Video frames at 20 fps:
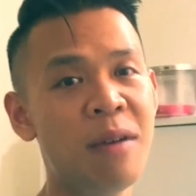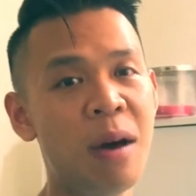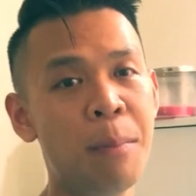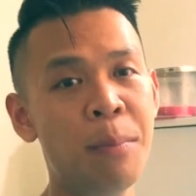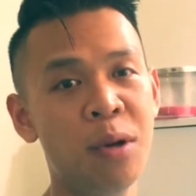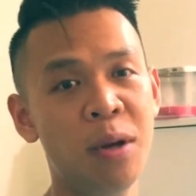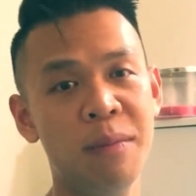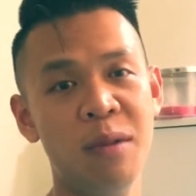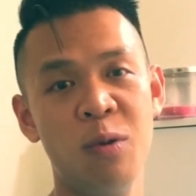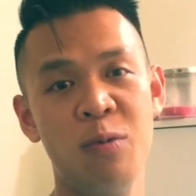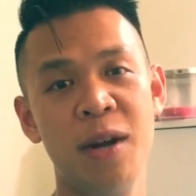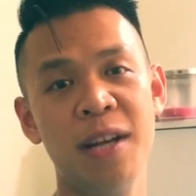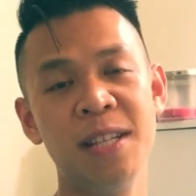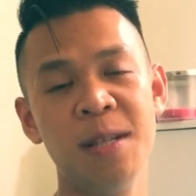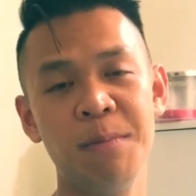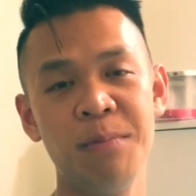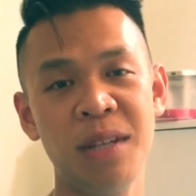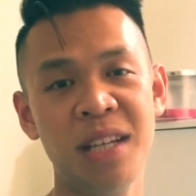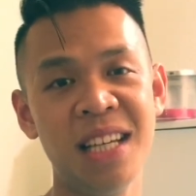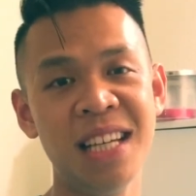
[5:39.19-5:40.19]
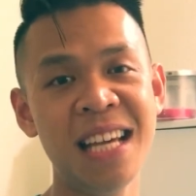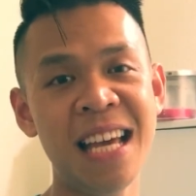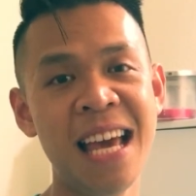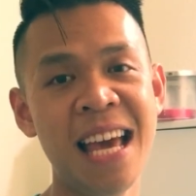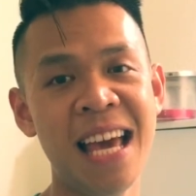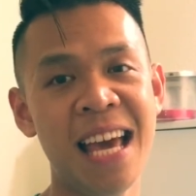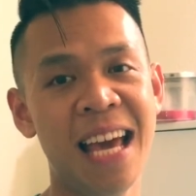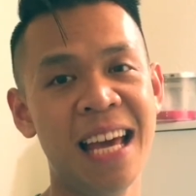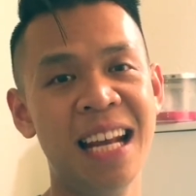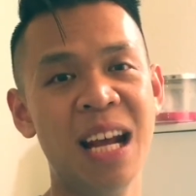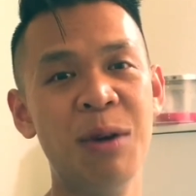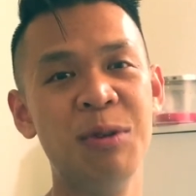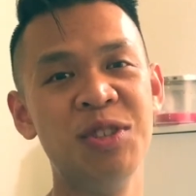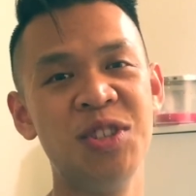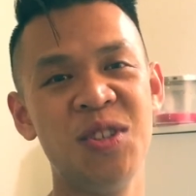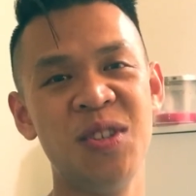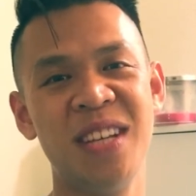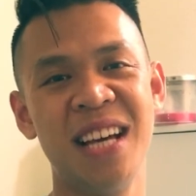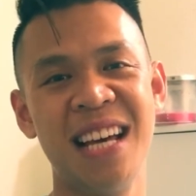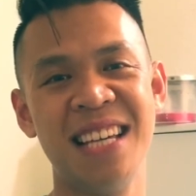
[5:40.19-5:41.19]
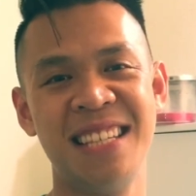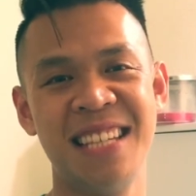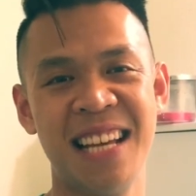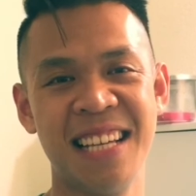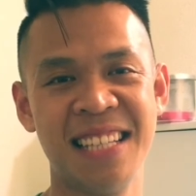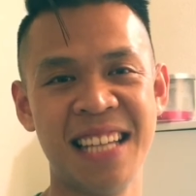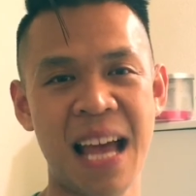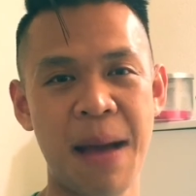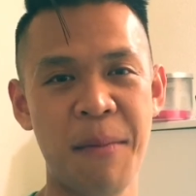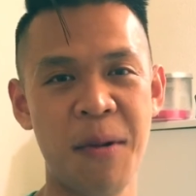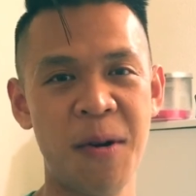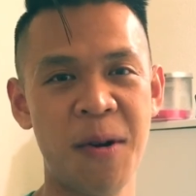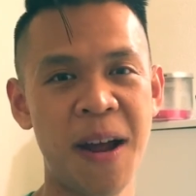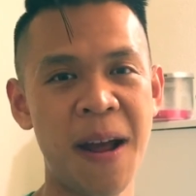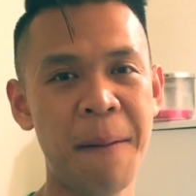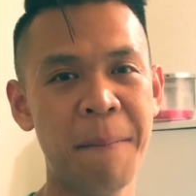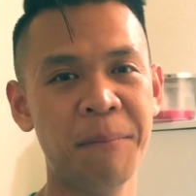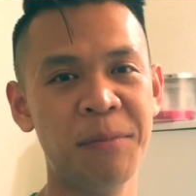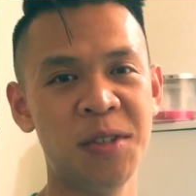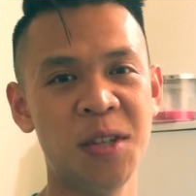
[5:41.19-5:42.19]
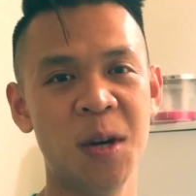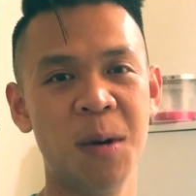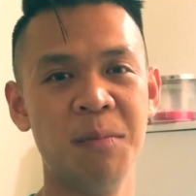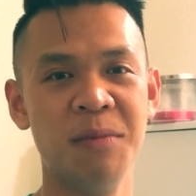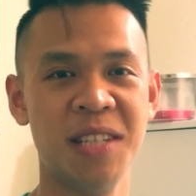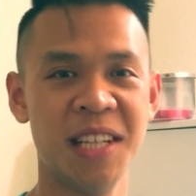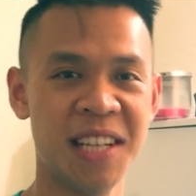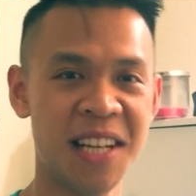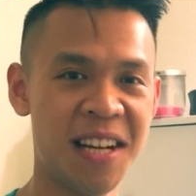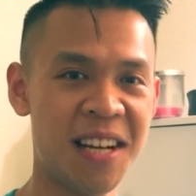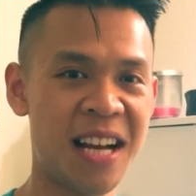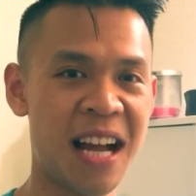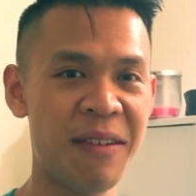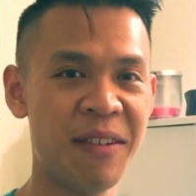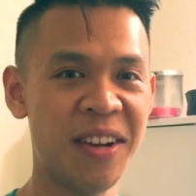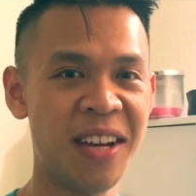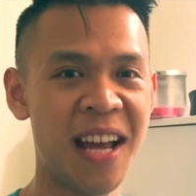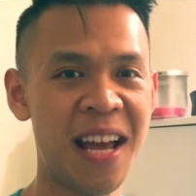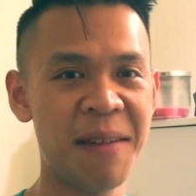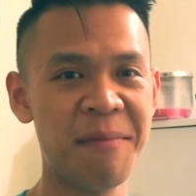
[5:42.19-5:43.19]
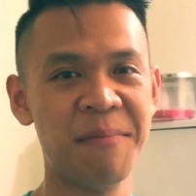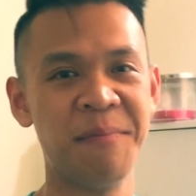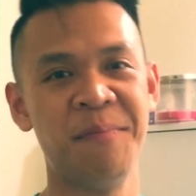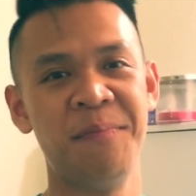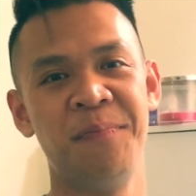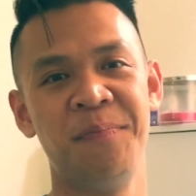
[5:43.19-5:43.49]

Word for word: I'll put up the recipe and I will see you guys next time. All right, so take care, have a good night.